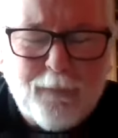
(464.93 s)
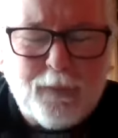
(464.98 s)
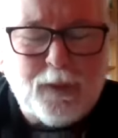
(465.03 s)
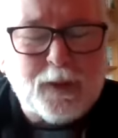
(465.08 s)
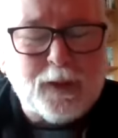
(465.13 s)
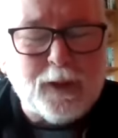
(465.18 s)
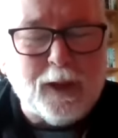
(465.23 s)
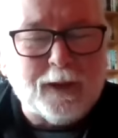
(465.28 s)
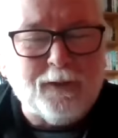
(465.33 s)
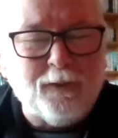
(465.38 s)

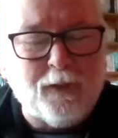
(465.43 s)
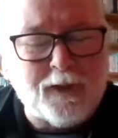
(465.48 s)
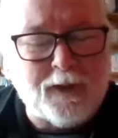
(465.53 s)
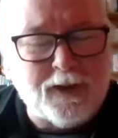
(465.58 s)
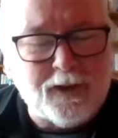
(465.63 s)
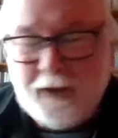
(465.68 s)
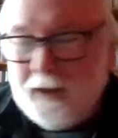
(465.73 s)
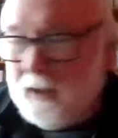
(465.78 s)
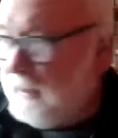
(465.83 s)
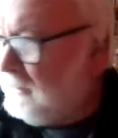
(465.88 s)
Scott
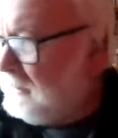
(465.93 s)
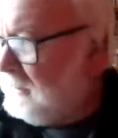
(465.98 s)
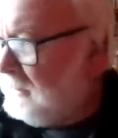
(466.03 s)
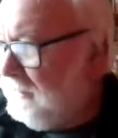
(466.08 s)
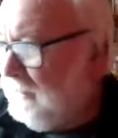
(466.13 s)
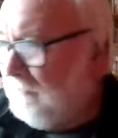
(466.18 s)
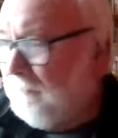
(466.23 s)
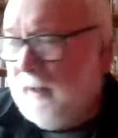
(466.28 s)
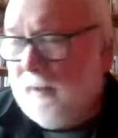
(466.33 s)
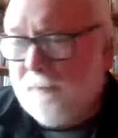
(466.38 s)
Fitzgerald.
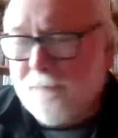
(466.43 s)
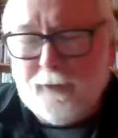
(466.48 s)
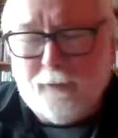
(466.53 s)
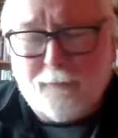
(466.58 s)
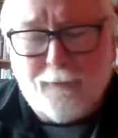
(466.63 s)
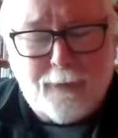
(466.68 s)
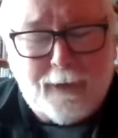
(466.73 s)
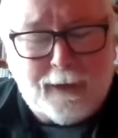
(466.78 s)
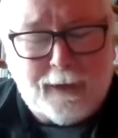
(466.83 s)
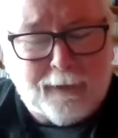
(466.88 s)
I've
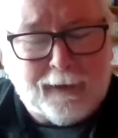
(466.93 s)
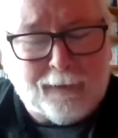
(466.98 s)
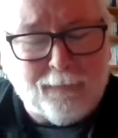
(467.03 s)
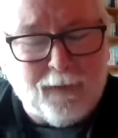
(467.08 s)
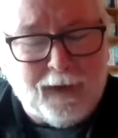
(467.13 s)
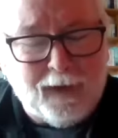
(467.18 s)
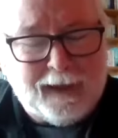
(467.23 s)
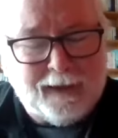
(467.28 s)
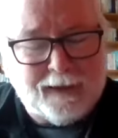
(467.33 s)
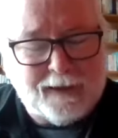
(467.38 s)
never been able to
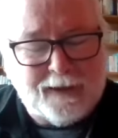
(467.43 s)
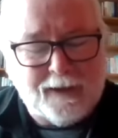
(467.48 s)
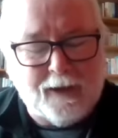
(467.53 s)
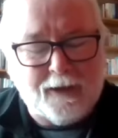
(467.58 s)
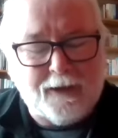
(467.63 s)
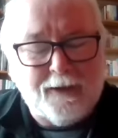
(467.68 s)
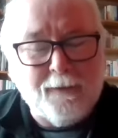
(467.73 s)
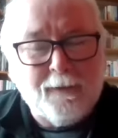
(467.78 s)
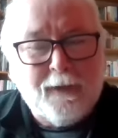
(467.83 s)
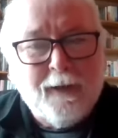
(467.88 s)
find it
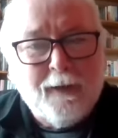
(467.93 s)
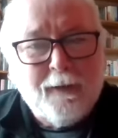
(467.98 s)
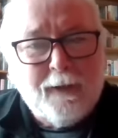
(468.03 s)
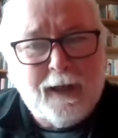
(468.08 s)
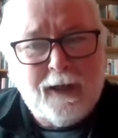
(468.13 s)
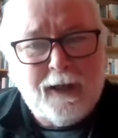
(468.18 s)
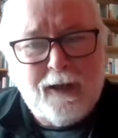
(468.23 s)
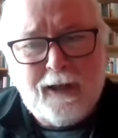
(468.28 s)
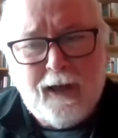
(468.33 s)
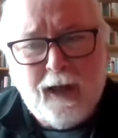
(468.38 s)
since.
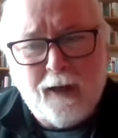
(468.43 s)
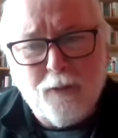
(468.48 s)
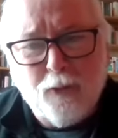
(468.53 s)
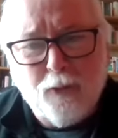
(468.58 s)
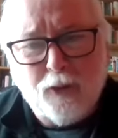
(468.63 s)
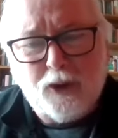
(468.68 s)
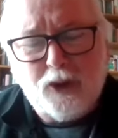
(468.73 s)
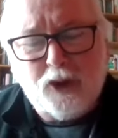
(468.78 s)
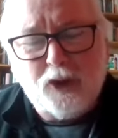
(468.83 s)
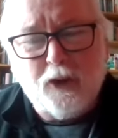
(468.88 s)
He
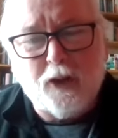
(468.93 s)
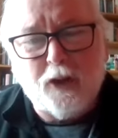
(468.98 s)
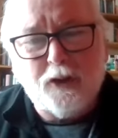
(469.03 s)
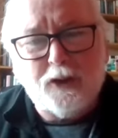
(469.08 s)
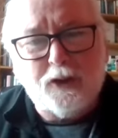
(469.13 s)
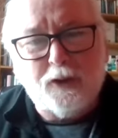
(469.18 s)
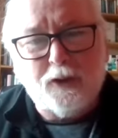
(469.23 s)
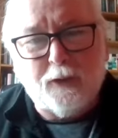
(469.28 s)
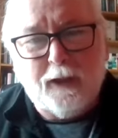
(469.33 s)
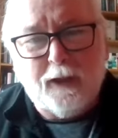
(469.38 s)
wrote a short
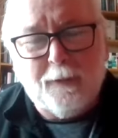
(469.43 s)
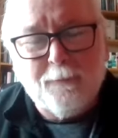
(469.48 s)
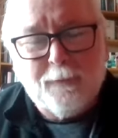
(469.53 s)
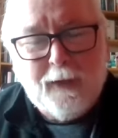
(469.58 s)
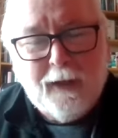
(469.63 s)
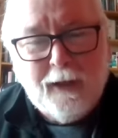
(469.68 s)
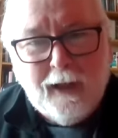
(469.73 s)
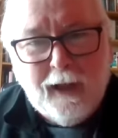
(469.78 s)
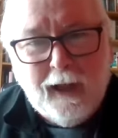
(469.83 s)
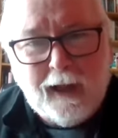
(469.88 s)
story,
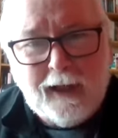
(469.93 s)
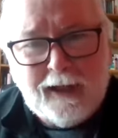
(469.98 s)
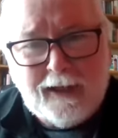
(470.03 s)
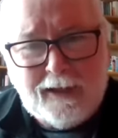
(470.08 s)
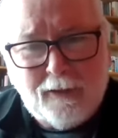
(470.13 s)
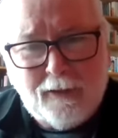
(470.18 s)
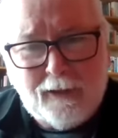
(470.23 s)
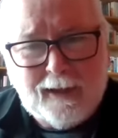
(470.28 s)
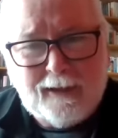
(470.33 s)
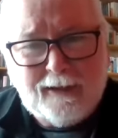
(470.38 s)
and he
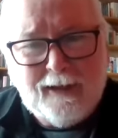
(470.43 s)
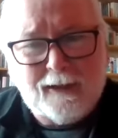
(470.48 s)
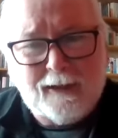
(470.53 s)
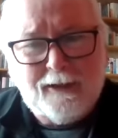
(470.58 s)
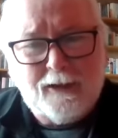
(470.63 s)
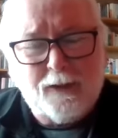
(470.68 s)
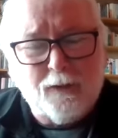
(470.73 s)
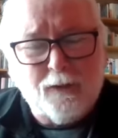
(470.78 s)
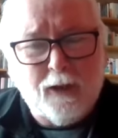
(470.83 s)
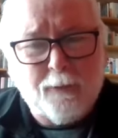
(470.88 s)

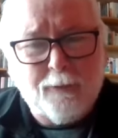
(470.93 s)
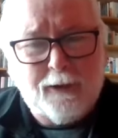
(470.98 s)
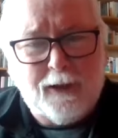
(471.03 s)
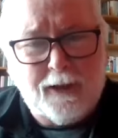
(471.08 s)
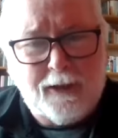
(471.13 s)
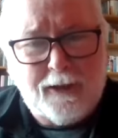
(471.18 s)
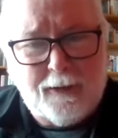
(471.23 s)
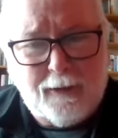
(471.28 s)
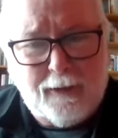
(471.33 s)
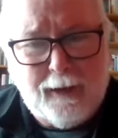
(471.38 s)
tells a story about
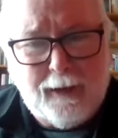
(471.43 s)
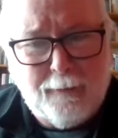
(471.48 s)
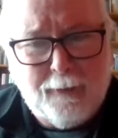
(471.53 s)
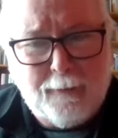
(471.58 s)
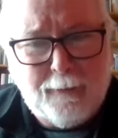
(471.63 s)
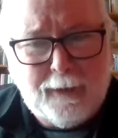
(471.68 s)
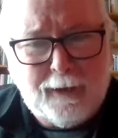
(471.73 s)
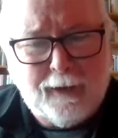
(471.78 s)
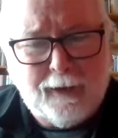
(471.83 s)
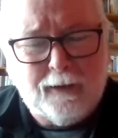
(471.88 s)
this
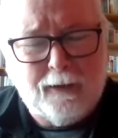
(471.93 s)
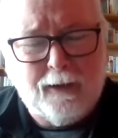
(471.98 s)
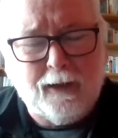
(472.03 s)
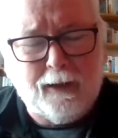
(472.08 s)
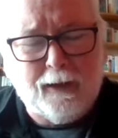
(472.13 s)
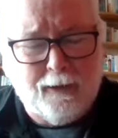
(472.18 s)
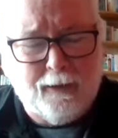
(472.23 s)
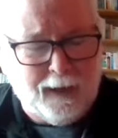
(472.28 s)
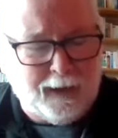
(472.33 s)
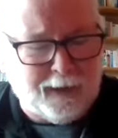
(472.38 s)
American,
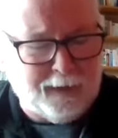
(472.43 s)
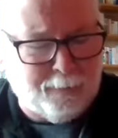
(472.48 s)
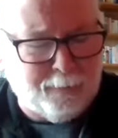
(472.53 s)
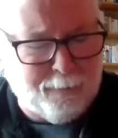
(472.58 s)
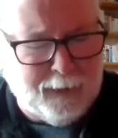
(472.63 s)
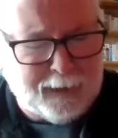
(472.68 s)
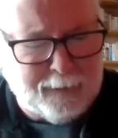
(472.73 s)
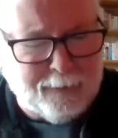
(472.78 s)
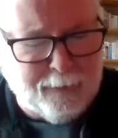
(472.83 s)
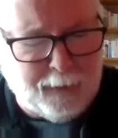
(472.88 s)
either
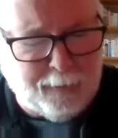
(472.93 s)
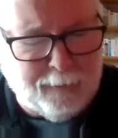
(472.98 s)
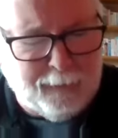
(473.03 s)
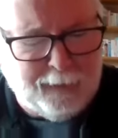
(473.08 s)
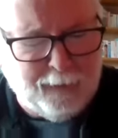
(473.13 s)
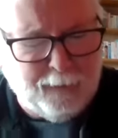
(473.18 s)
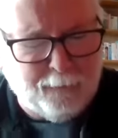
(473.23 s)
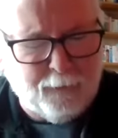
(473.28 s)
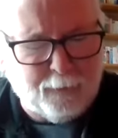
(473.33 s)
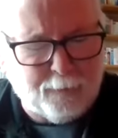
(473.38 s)
baseball
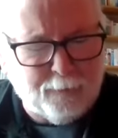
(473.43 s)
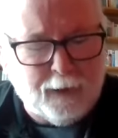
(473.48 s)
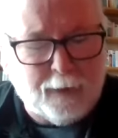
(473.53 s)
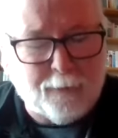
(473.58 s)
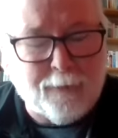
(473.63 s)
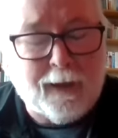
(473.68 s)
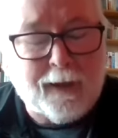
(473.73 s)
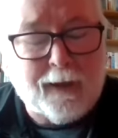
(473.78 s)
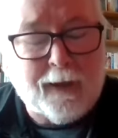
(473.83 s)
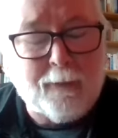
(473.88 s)
player or
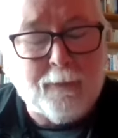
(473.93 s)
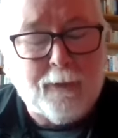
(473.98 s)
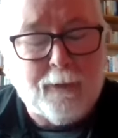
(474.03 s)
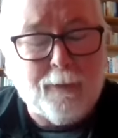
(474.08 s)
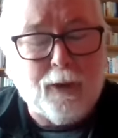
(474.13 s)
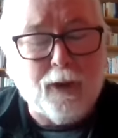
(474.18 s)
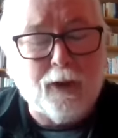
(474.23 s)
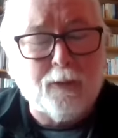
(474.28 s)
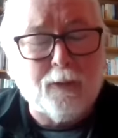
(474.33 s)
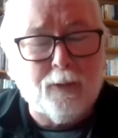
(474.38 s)
football player, I can't
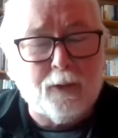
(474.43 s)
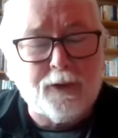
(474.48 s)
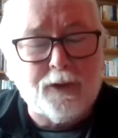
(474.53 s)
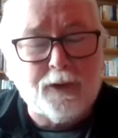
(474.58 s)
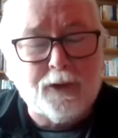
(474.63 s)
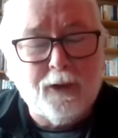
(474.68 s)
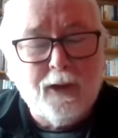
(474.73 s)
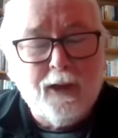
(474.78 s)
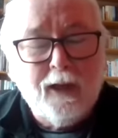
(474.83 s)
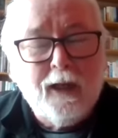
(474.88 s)
remember now
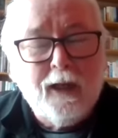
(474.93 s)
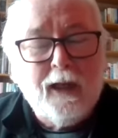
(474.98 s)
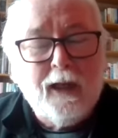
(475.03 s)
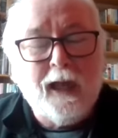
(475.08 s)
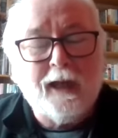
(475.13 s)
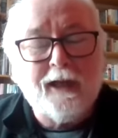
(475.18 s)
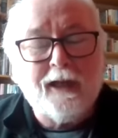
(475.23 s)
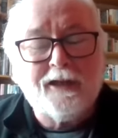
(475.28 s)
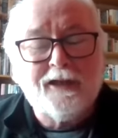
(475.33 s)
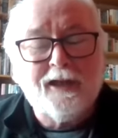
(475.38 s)
which.
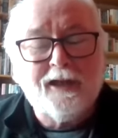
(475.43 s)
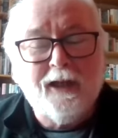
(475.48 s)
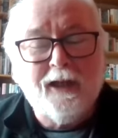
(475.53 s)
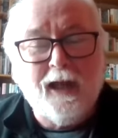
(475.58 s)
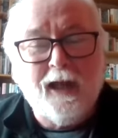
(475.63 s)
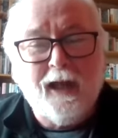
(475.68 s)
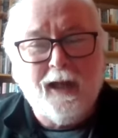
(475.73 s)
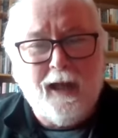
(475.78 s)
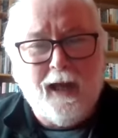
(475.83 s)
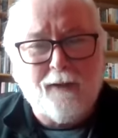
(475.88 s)
And he said
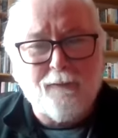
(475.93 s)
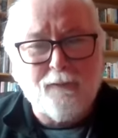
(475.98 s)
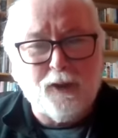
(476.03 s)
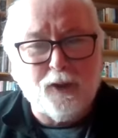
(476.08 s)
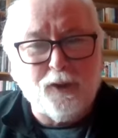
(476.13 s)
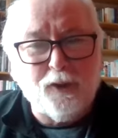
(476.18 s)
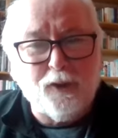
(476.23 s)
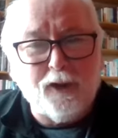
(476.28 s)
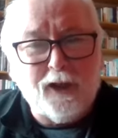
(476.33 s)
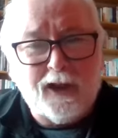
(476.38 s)
after
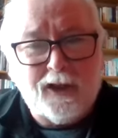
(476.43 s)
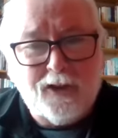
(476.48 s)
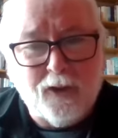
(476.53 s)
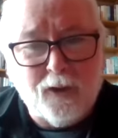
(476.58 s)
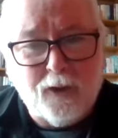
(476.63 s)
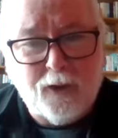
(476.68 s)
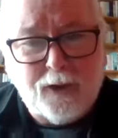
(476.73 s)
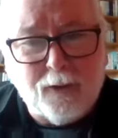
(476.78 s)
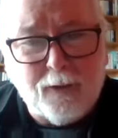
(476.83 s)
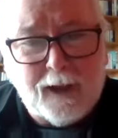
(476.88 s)

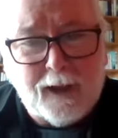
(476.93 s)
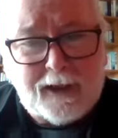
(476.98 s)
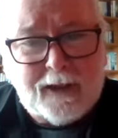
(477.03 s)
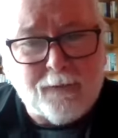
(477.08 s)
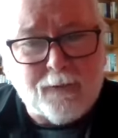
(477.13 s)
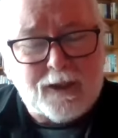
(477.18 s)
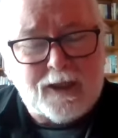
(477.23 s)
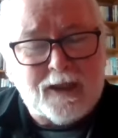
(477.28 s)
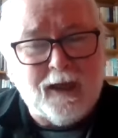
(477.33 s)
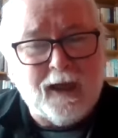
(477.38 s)
32, the rest
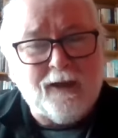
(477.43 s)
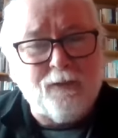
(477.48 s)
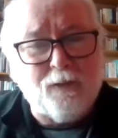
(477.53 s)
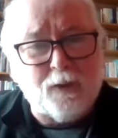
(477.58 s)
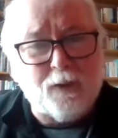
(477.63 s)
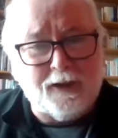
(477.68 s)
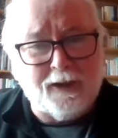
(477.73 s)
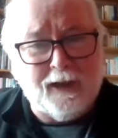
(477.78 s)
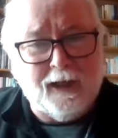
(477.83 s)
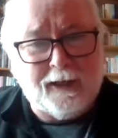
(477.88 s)
of his life
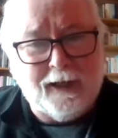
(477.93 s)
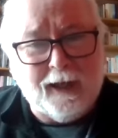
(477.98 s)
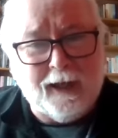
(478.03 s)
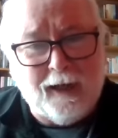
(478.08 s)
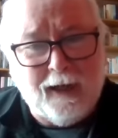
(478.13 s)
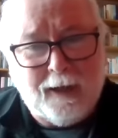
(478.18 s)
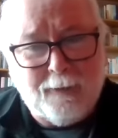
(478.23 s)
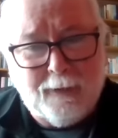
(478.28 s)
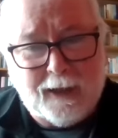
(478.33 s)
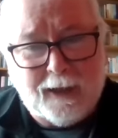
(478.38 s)
was an
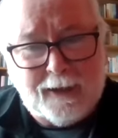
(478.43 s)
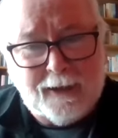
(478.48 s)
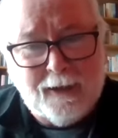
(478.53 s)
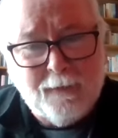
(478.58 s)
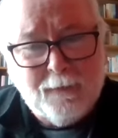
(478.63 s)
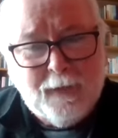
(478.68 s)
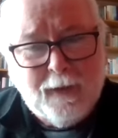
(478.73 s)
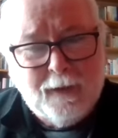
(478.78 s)
anticlimax.